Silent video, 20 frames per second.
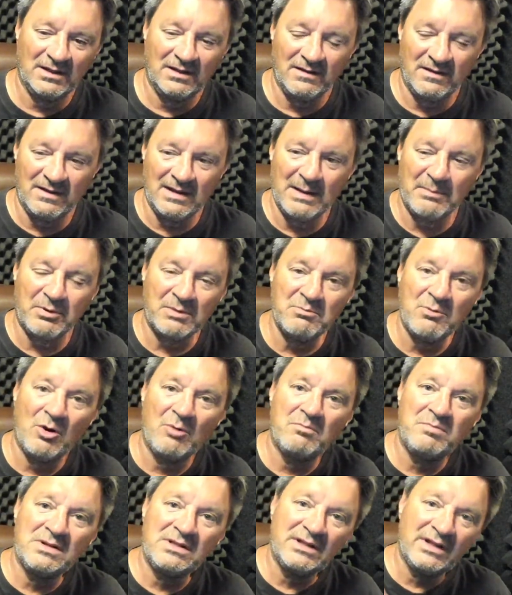the upward
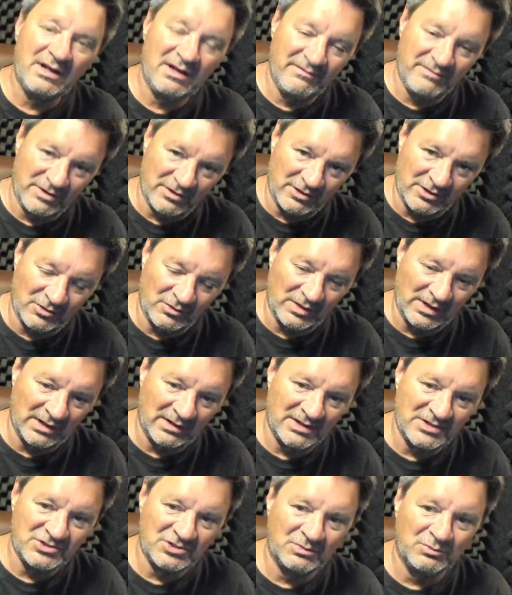mobility of your
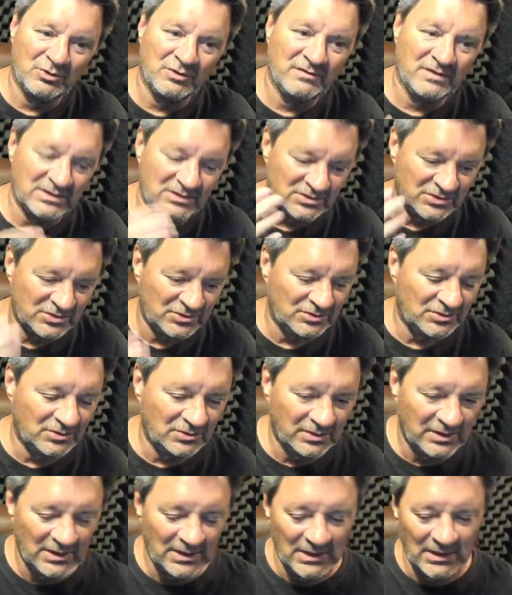career as you move
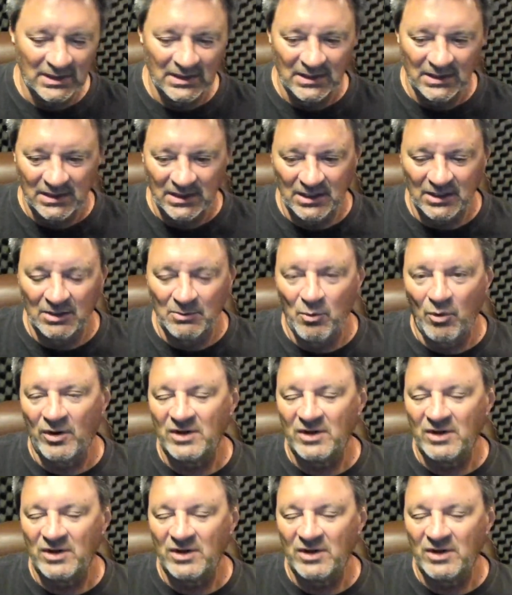into, you know, more